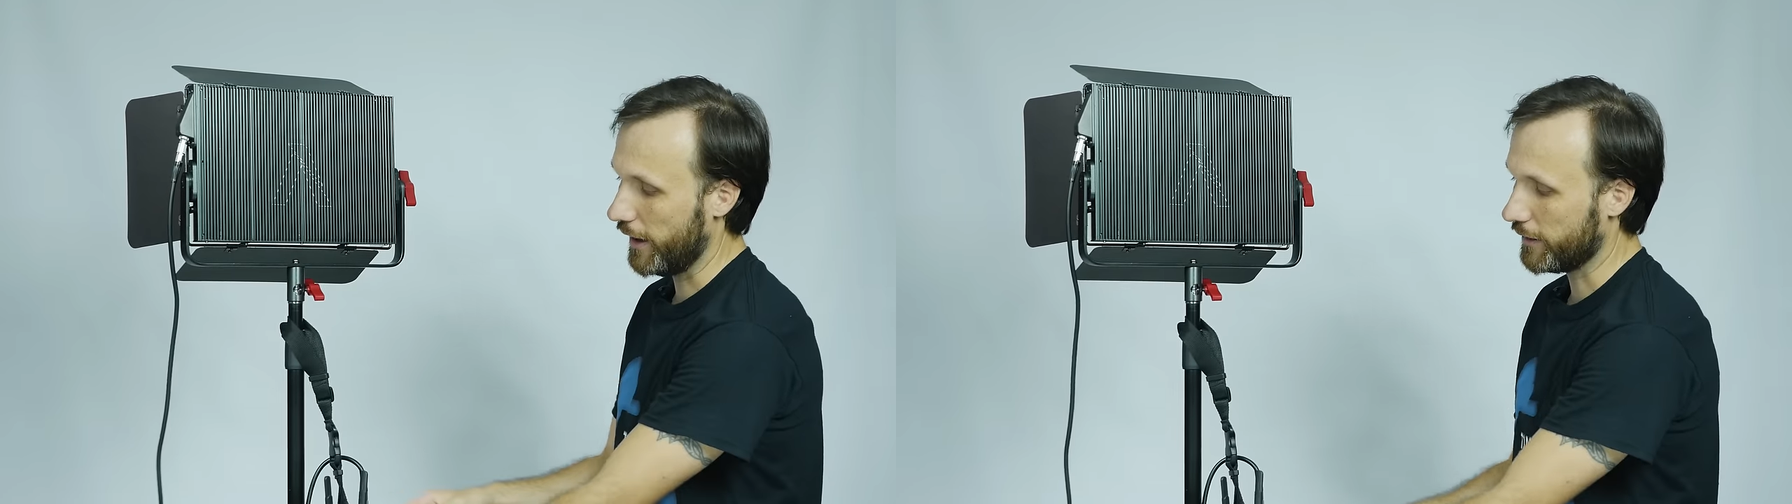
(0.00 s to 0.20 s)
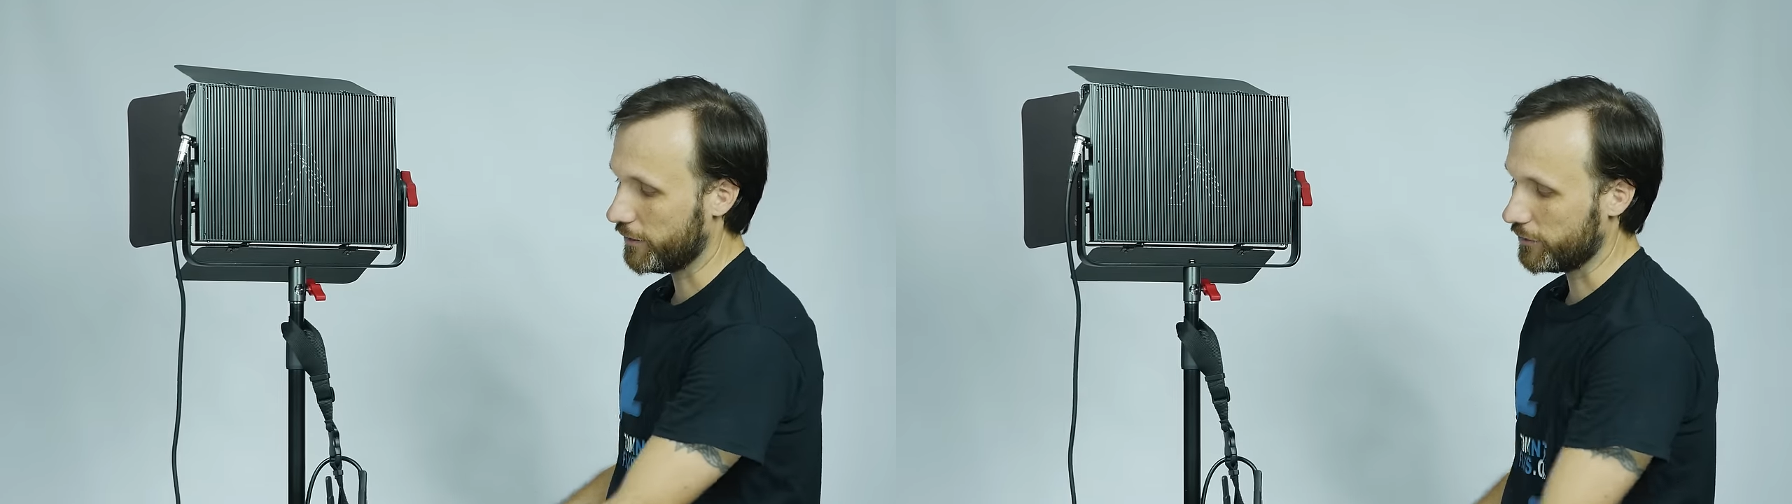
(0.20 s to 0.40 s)

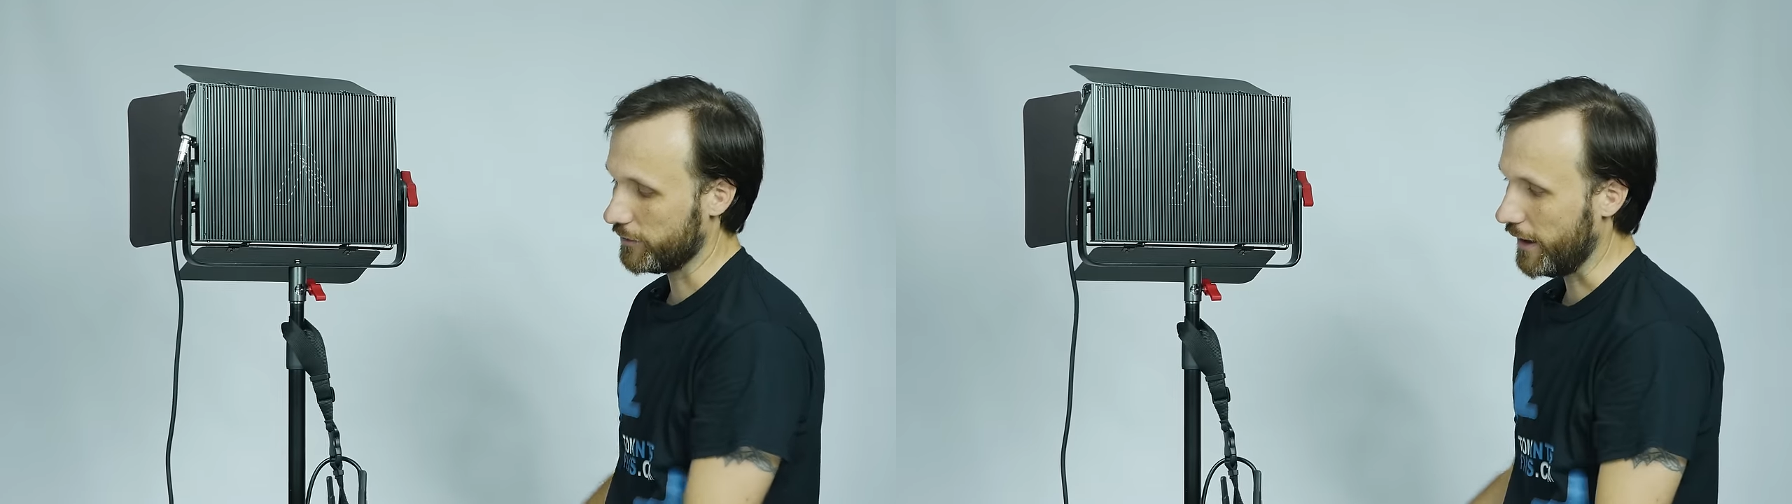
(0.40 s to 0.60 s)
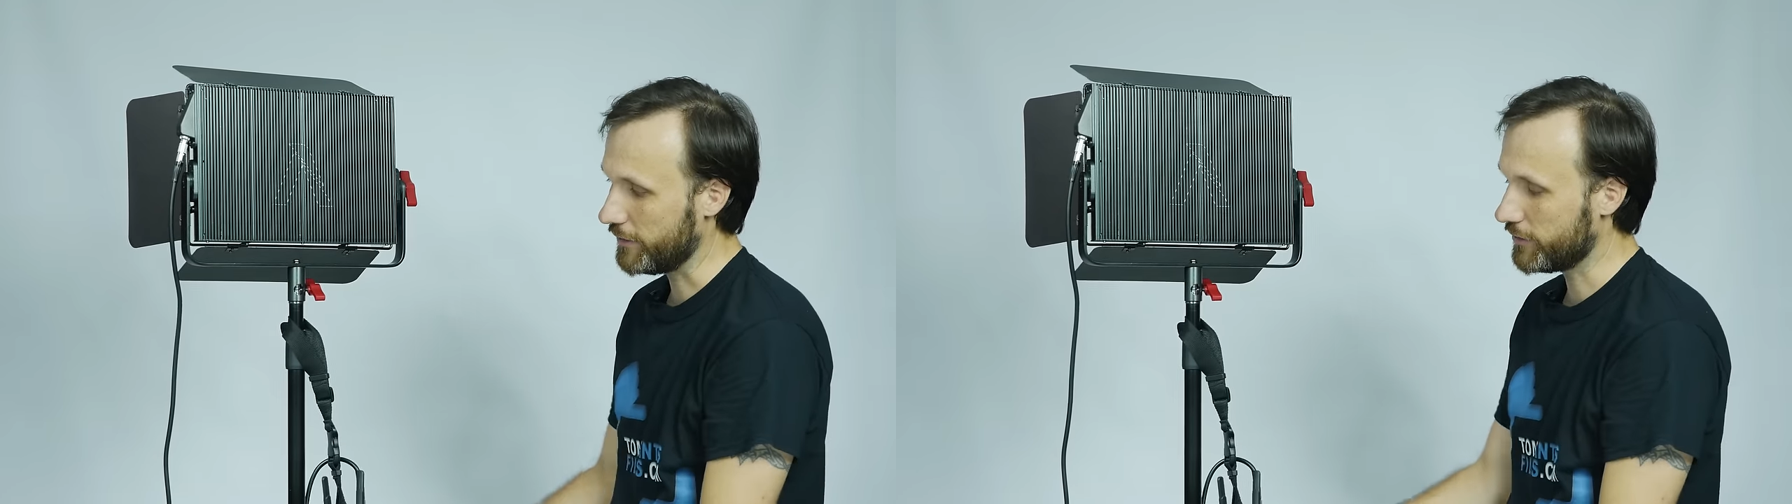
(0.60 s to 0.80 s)
hang it on
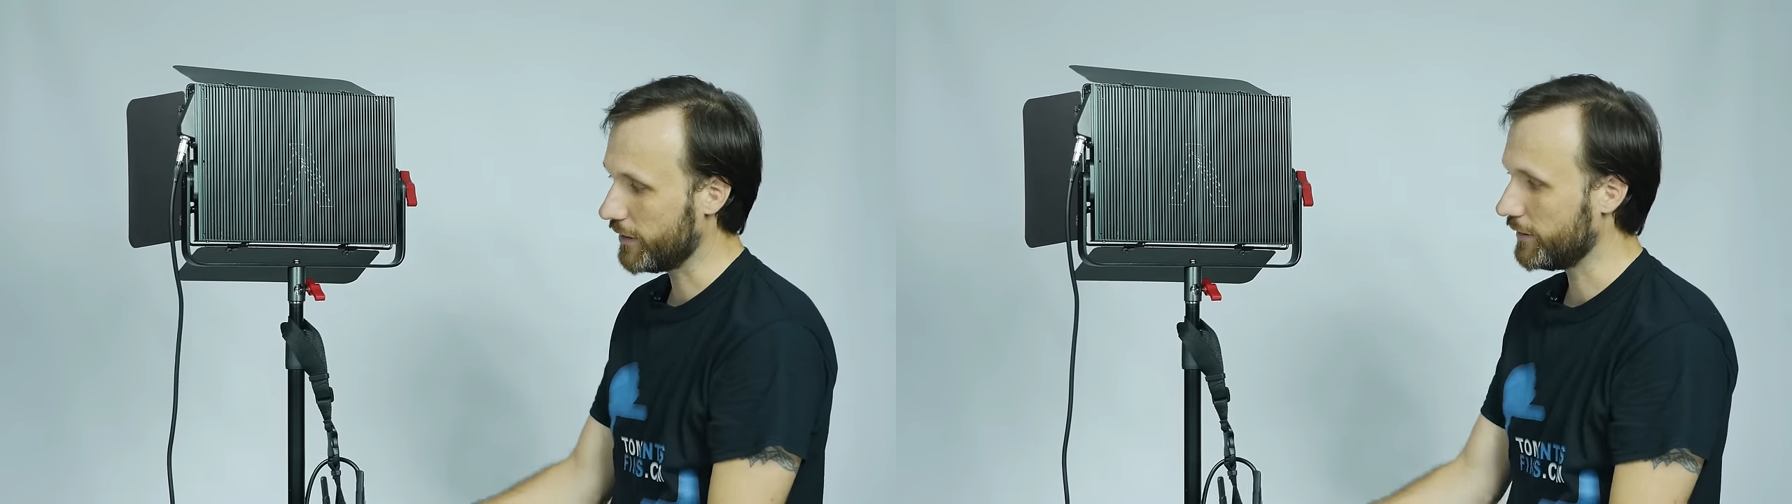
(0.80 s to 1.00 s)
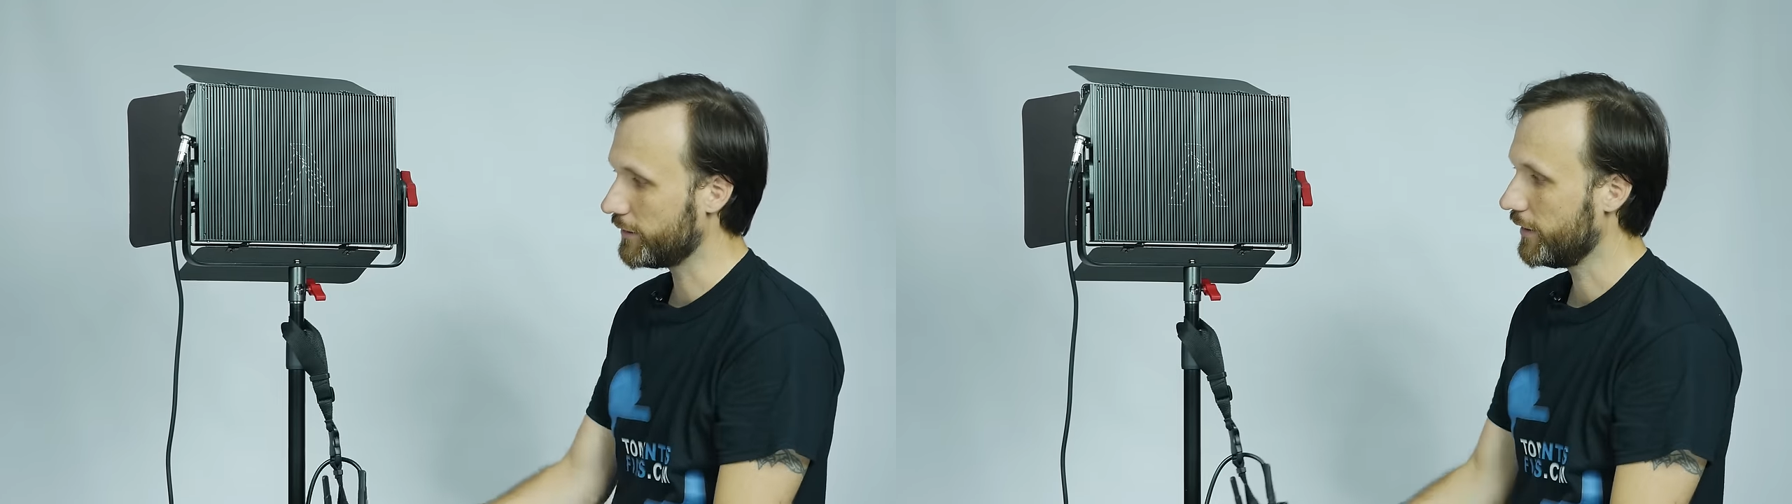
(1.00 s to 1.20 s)
your light
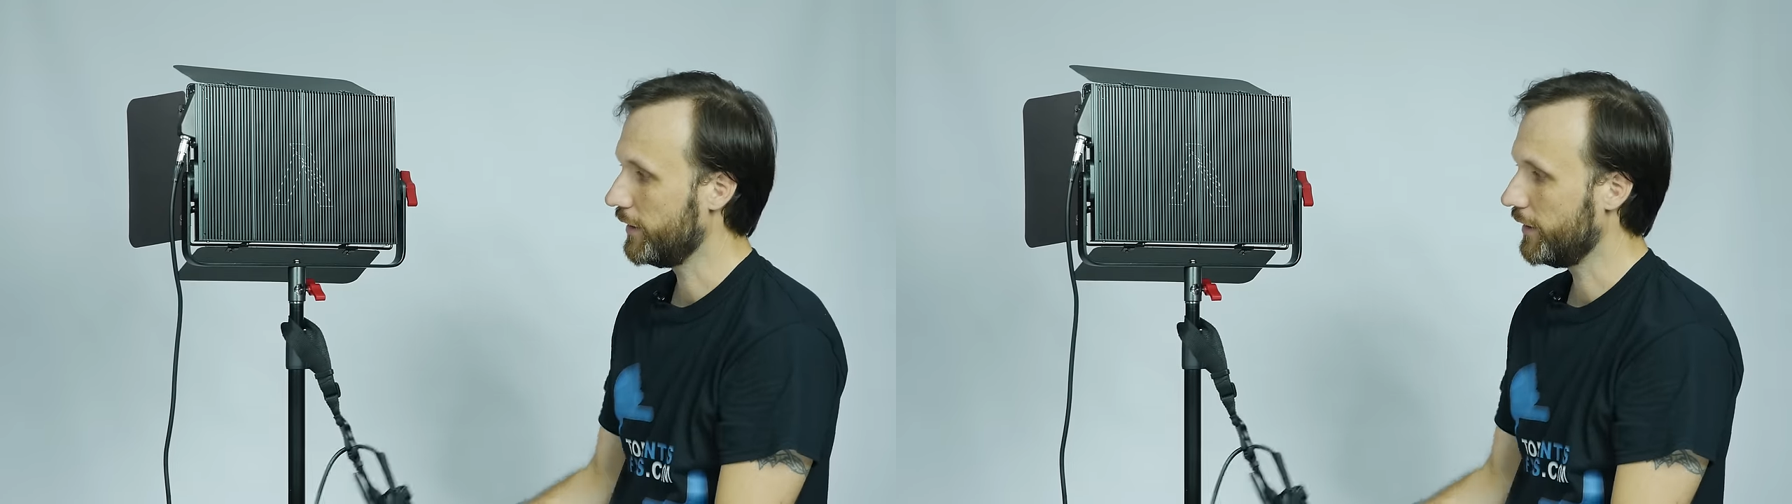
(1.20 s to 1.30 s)
stand,